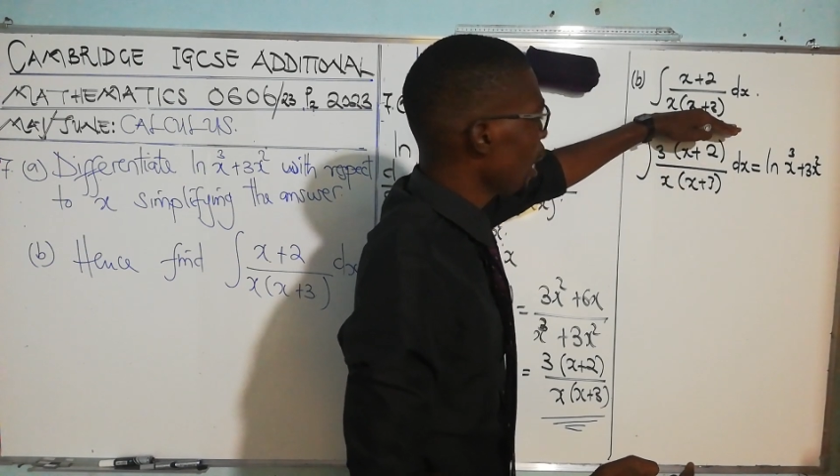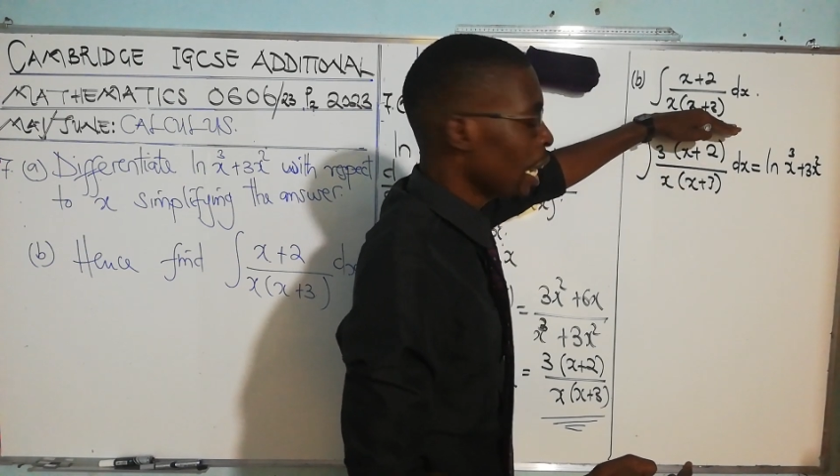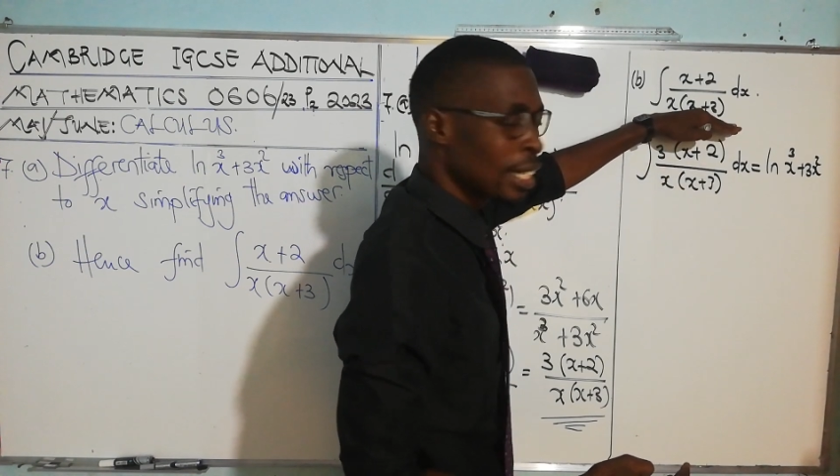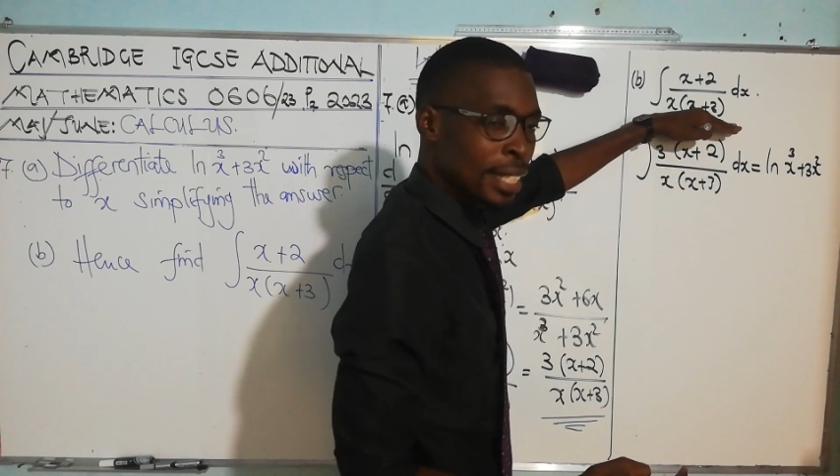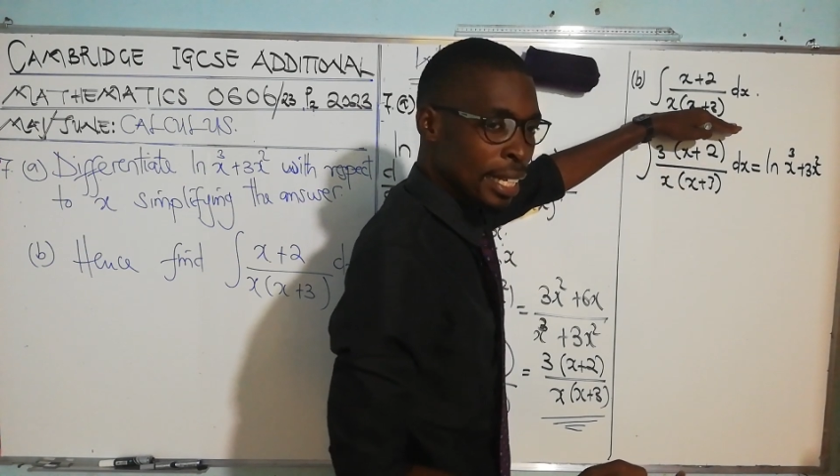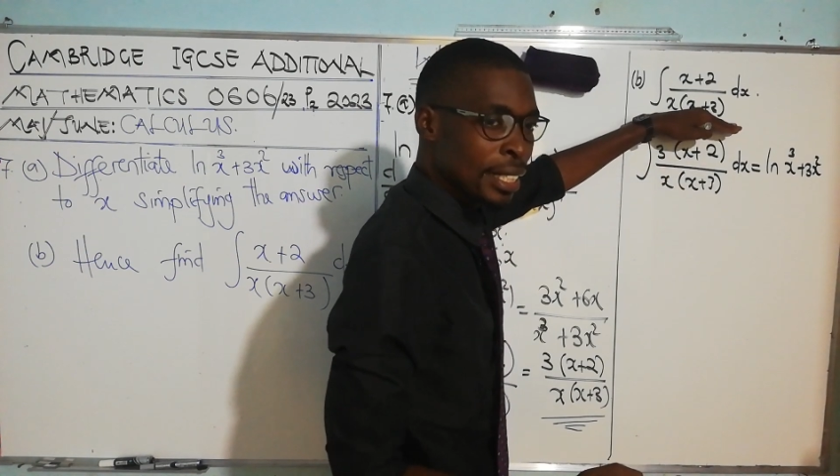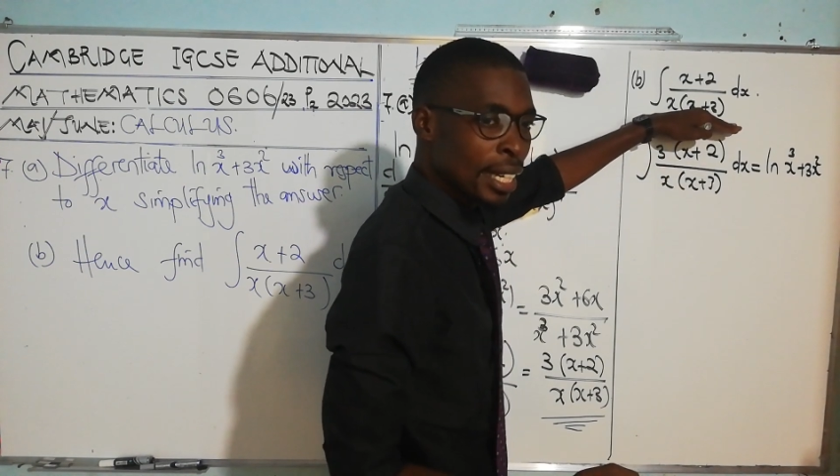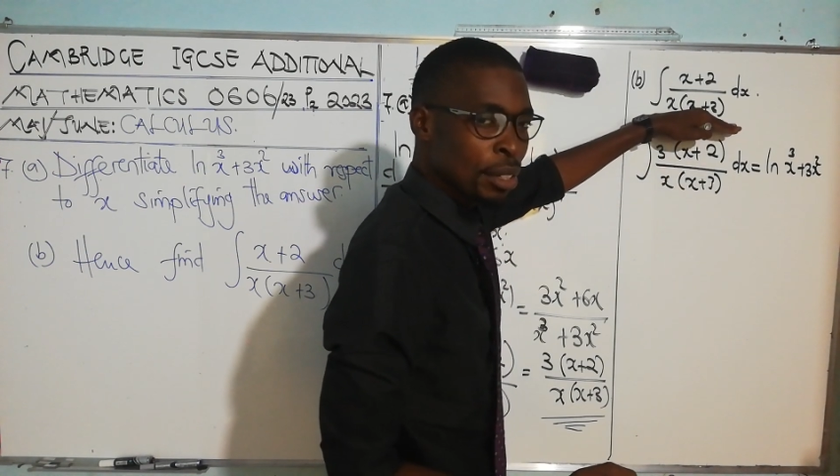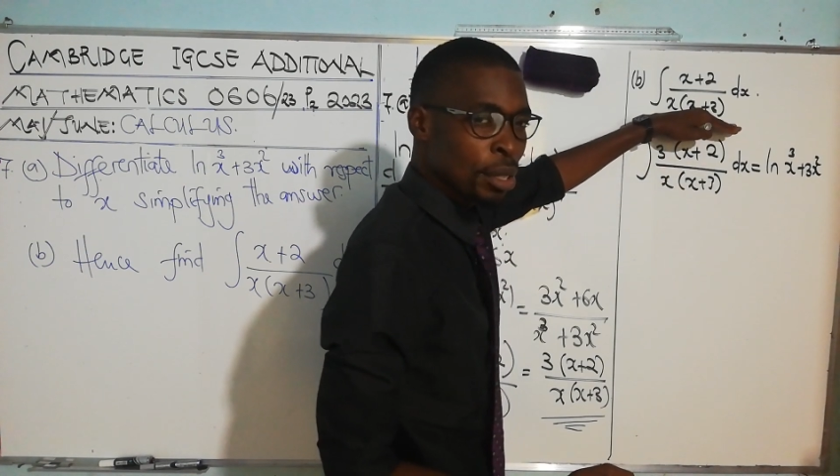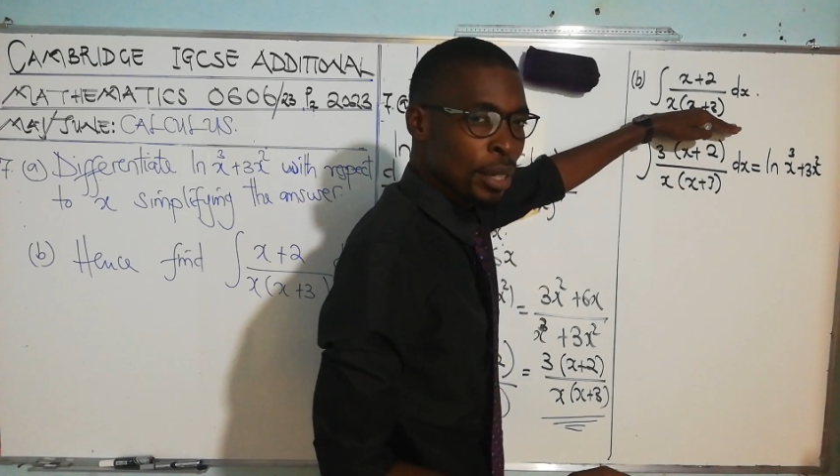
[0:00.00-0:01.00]
and the
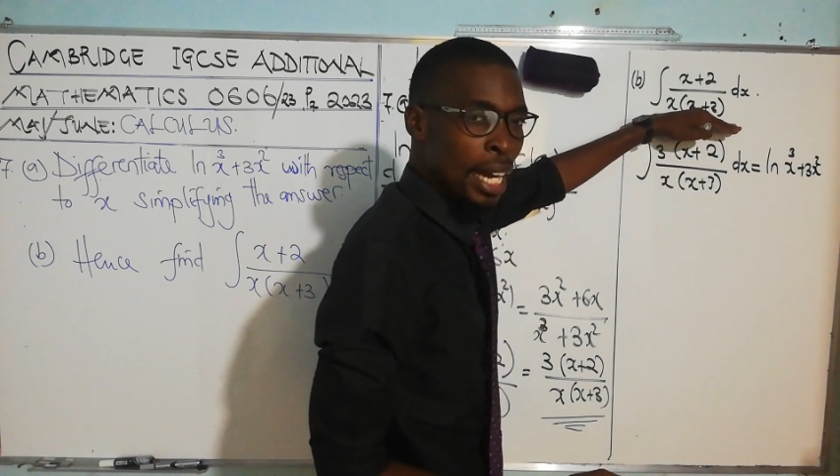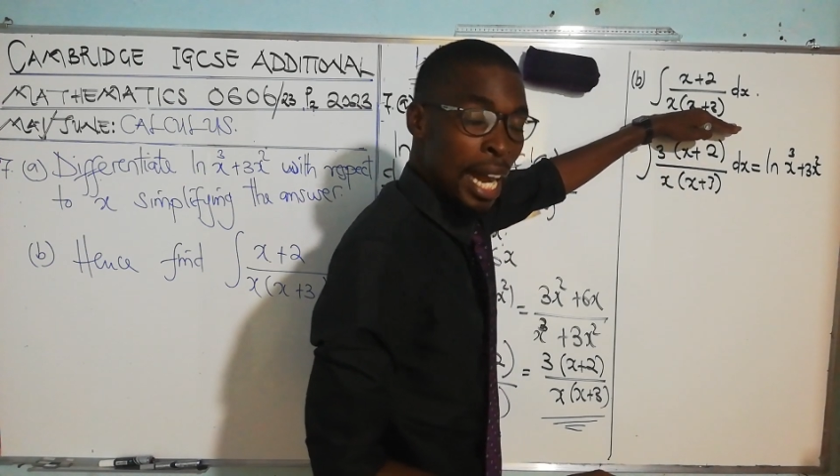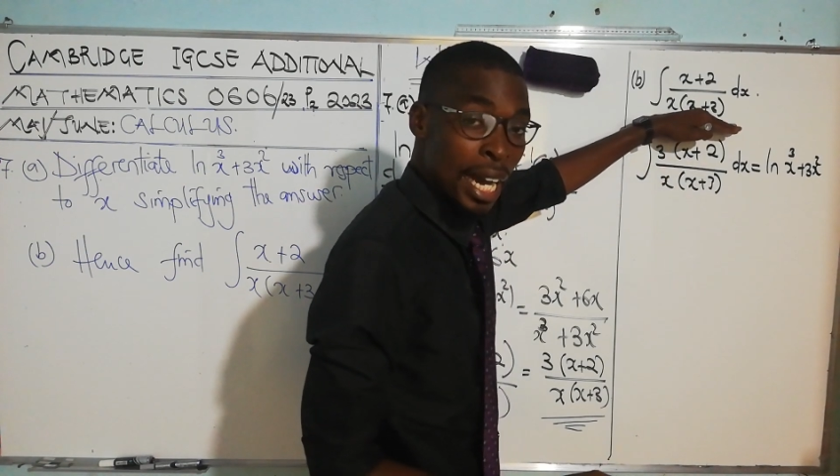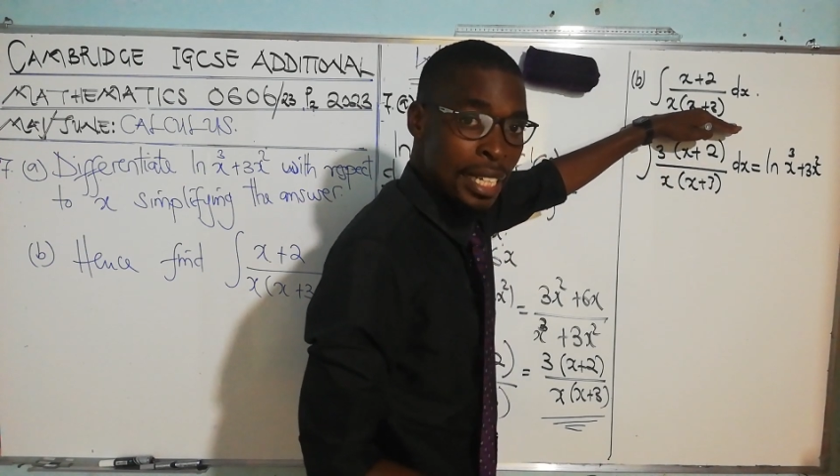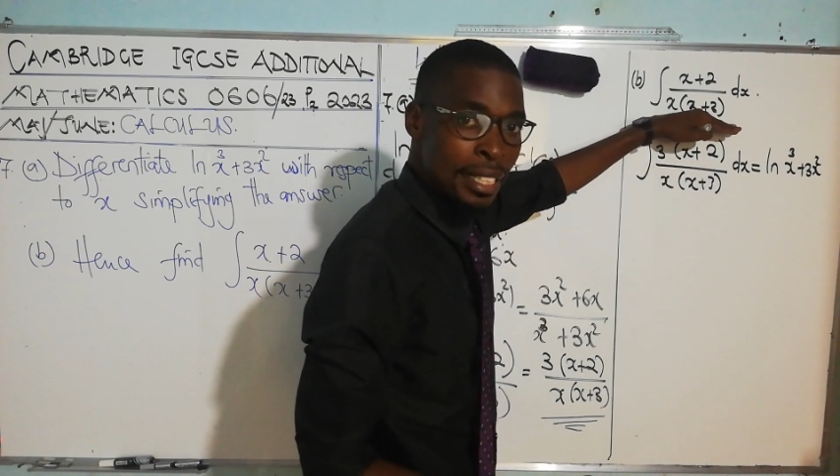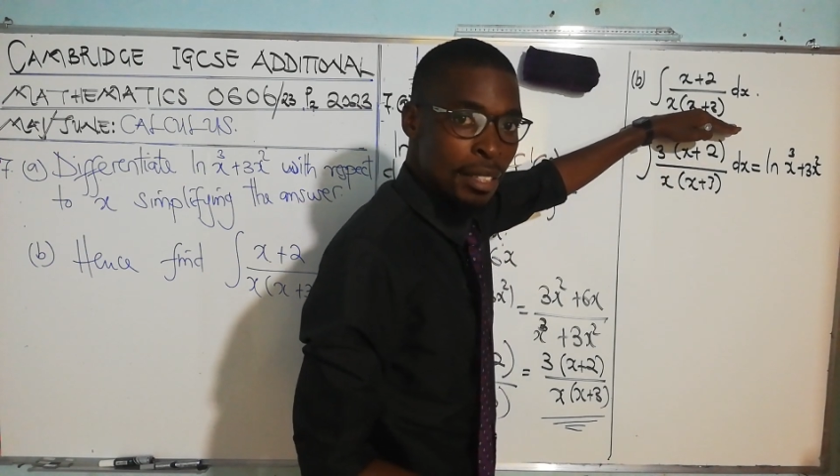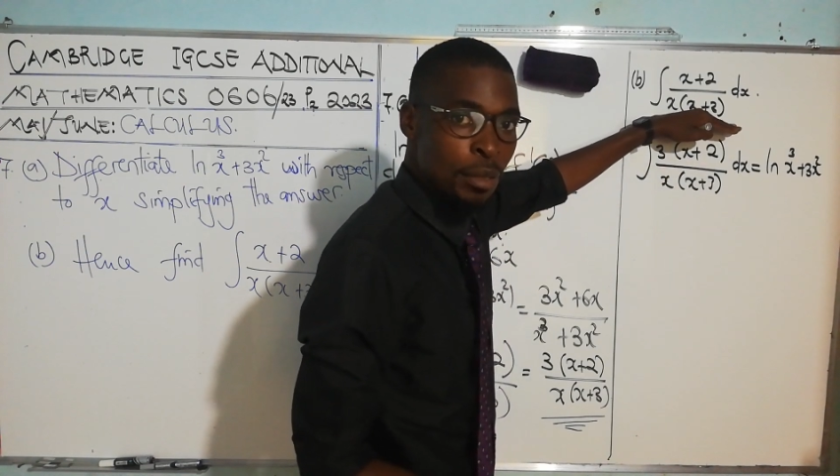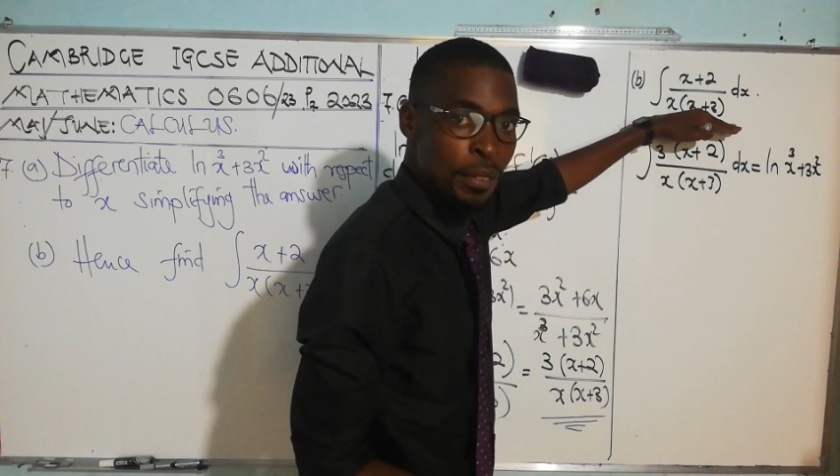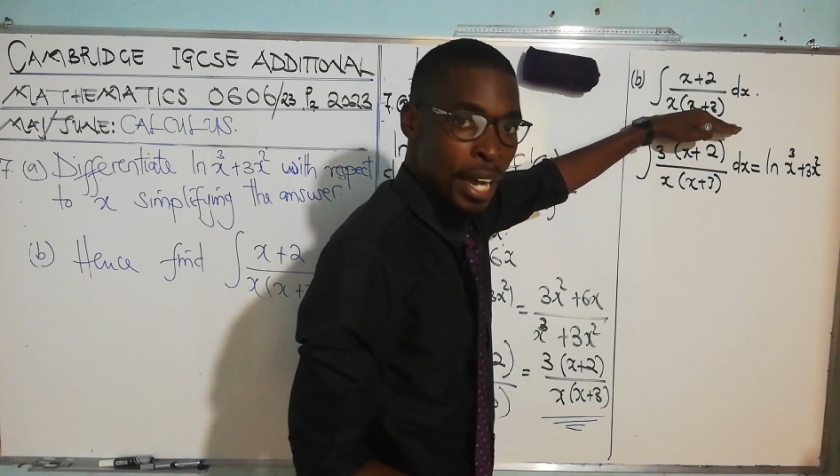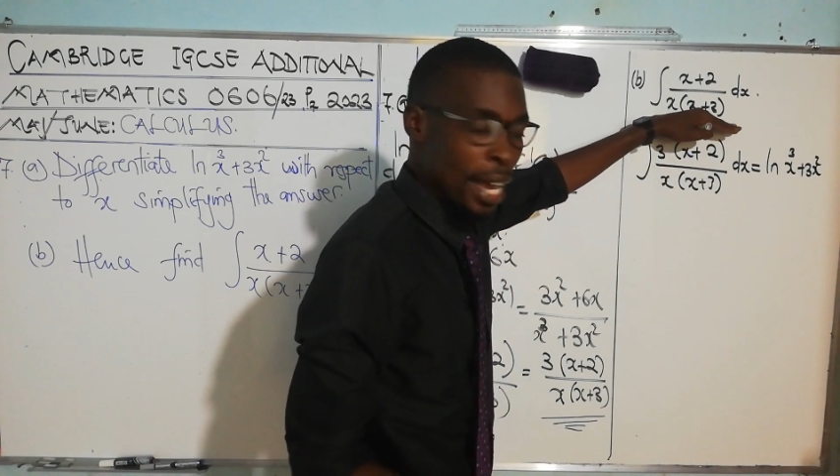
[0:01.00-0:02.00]
integral we are asked to
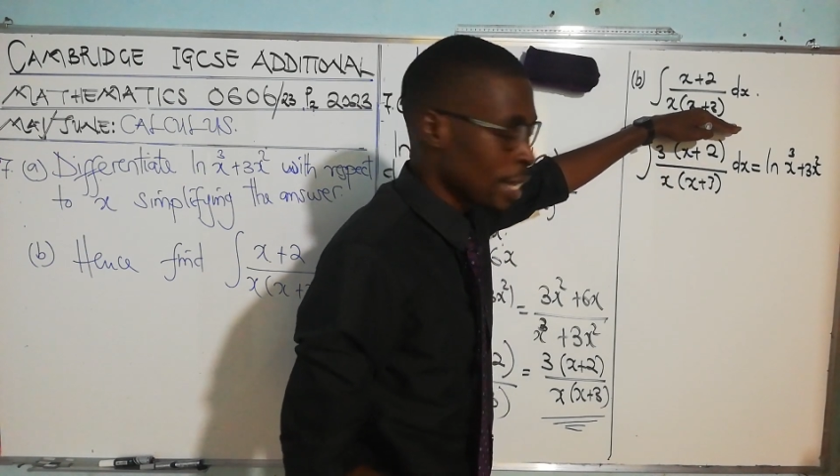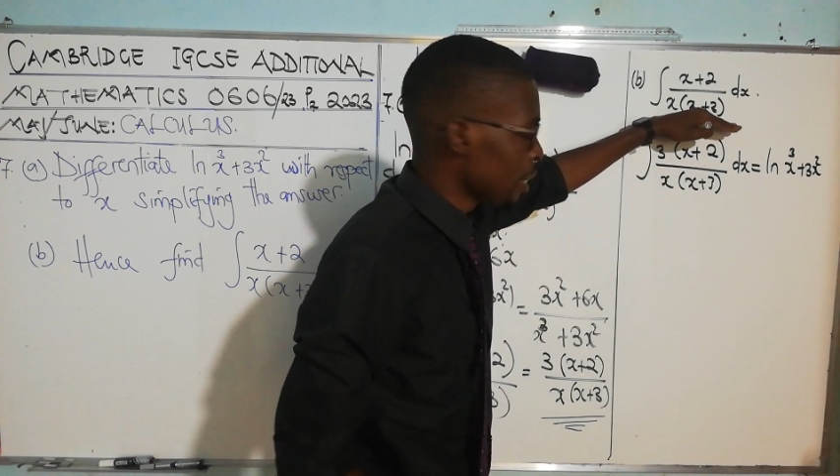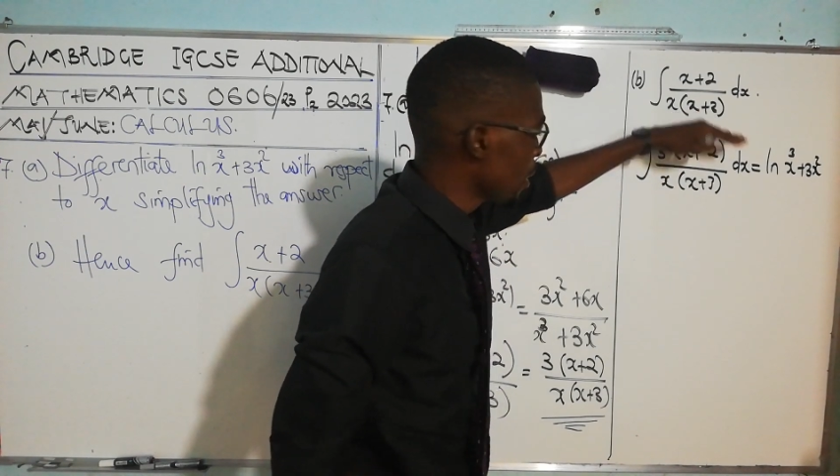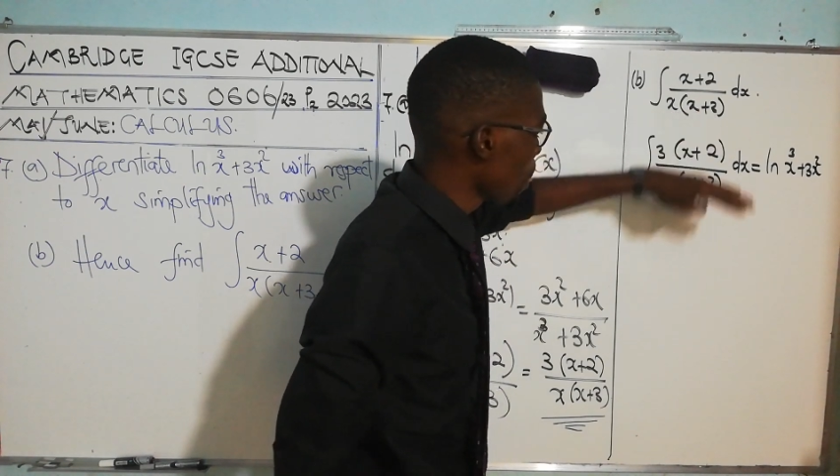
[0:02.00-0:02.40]
find.